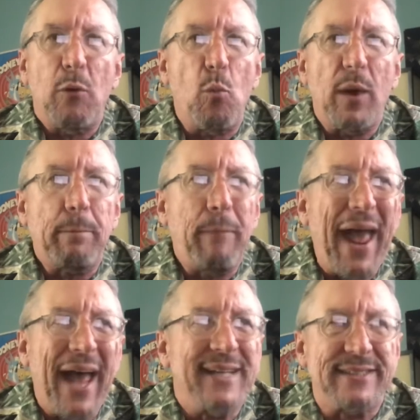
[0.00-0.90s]
What
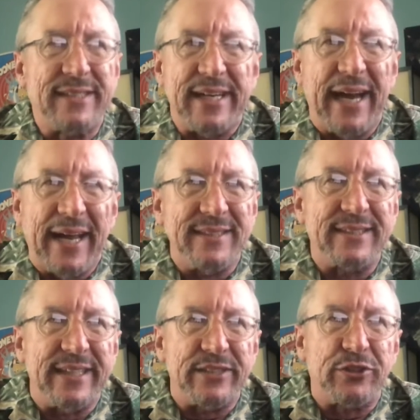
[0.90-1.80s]
paths did
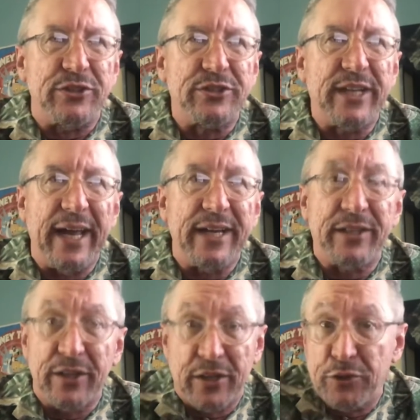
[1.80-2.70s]
ancestors take
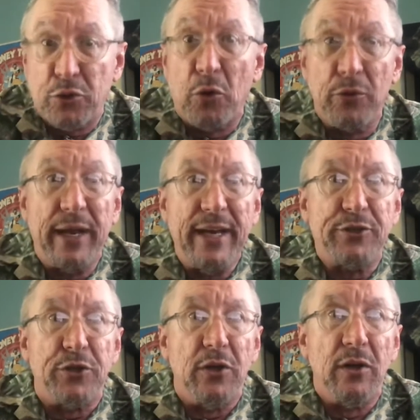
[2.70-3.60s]
to control
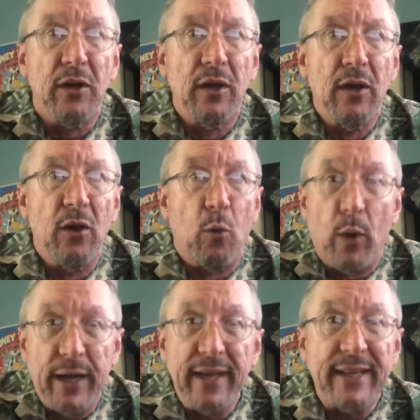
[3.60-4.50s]
nature?
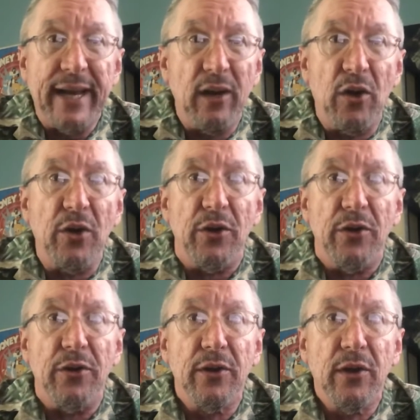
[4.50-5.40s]
What had they learned?
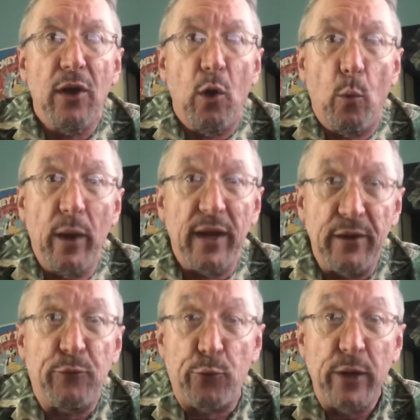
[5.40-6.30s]
Will
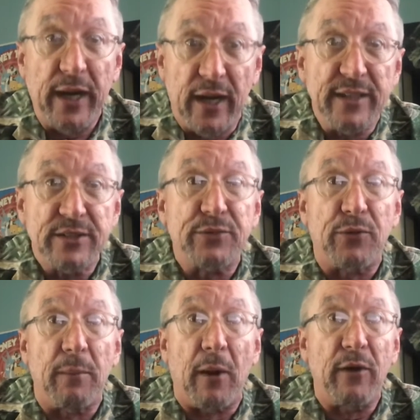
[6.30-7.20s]
it free us
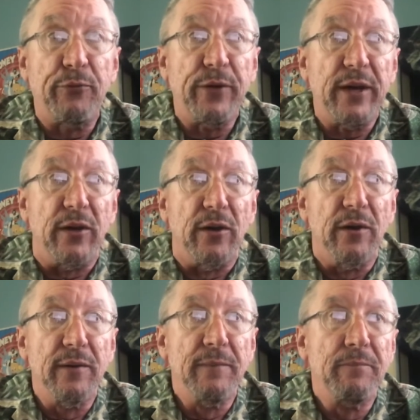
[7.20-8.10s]
from our fear?
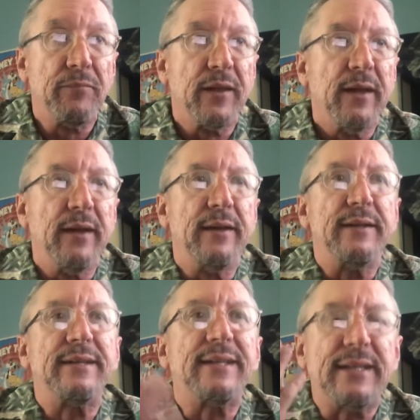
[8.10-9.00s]

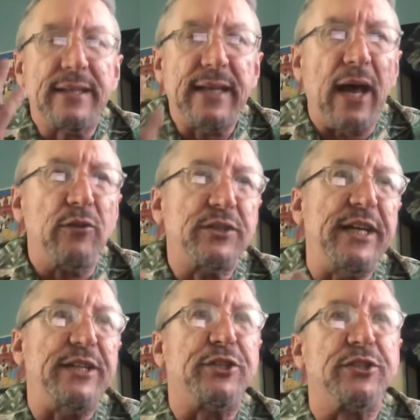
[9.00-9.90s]
Tao
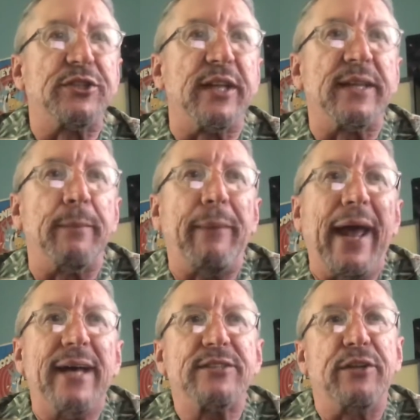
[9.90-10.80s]
teaches that the
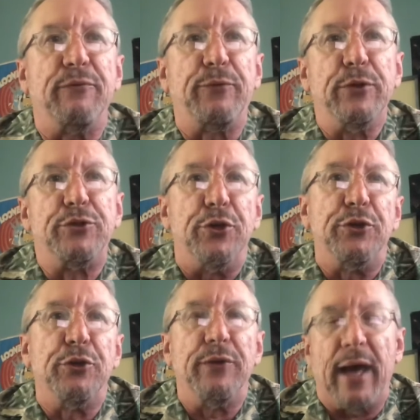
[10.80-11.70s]
past and future
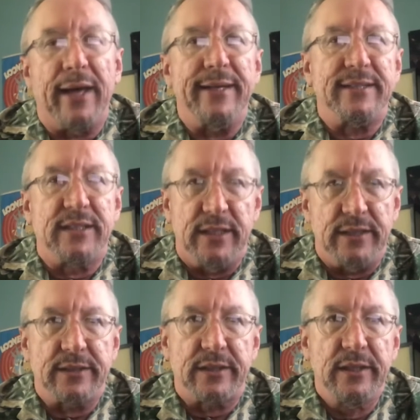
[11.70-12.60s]
do not
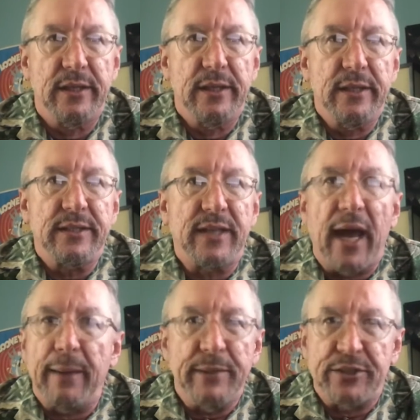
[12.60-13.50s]
exist.
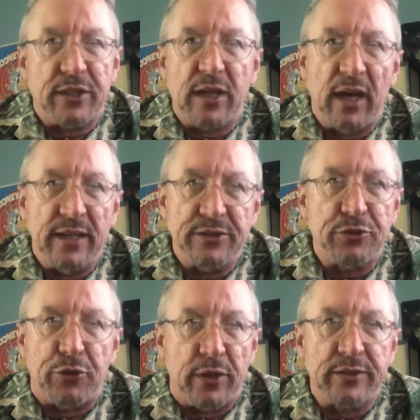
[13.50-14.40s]
Time is a
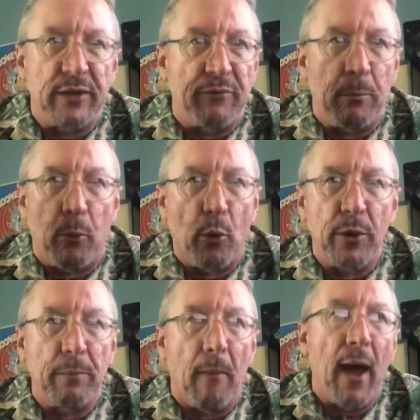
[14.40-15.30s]
construct of a
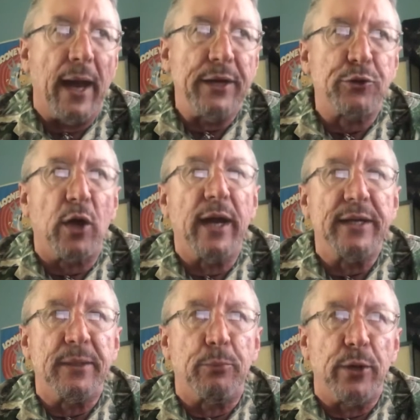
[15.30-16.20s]
bored mind
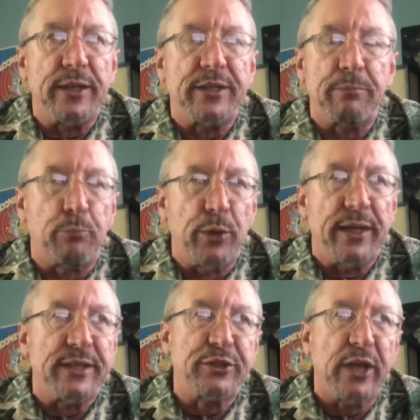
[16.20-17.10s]
trying to
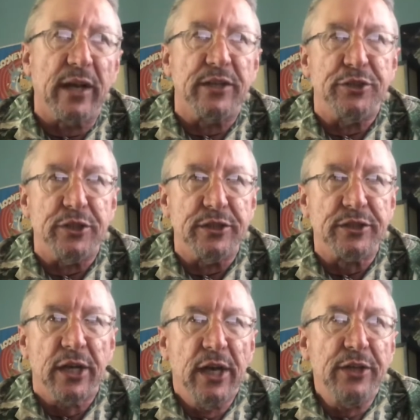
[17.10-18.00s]
predict
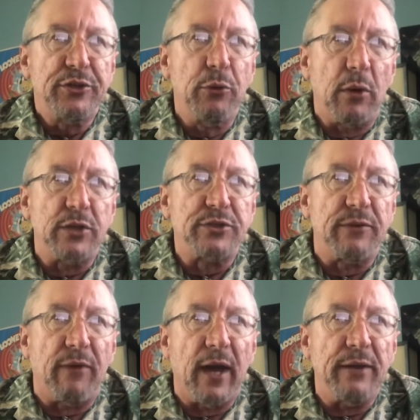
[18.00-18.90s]
challenges to our
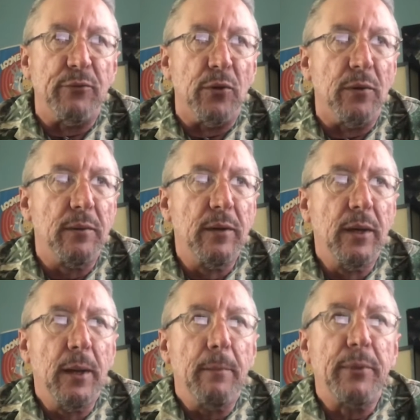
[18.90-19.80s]
survival.
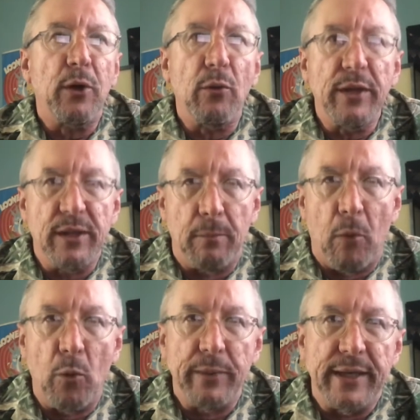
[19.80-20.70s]
But only the
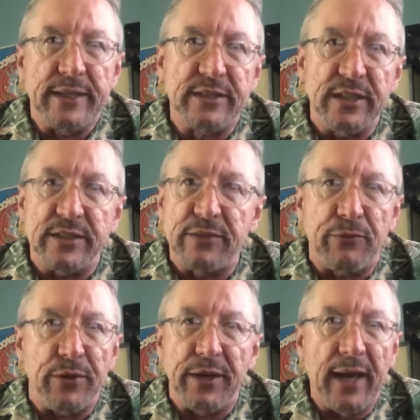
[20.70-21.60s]
moment exists
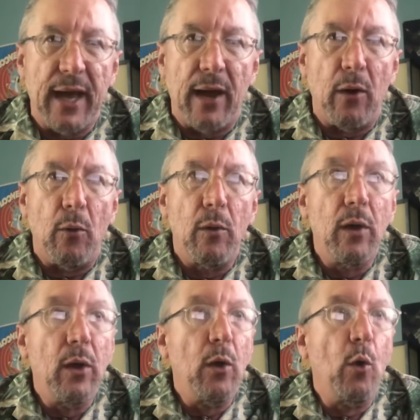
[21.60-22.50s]
for the Tao.
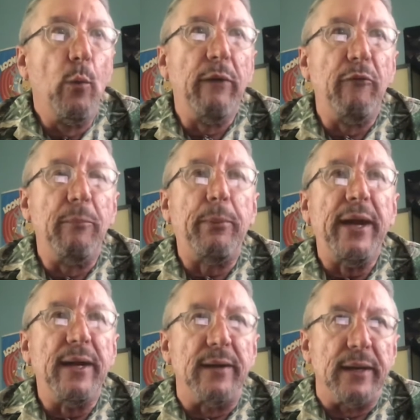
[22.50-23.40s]
We
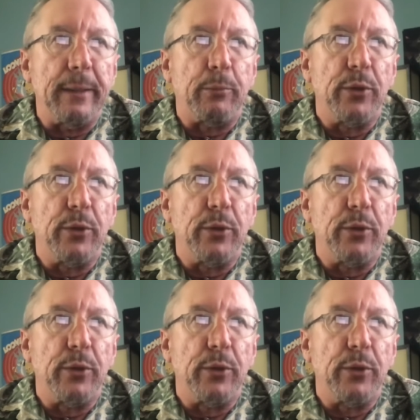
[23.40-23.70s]
repeatedly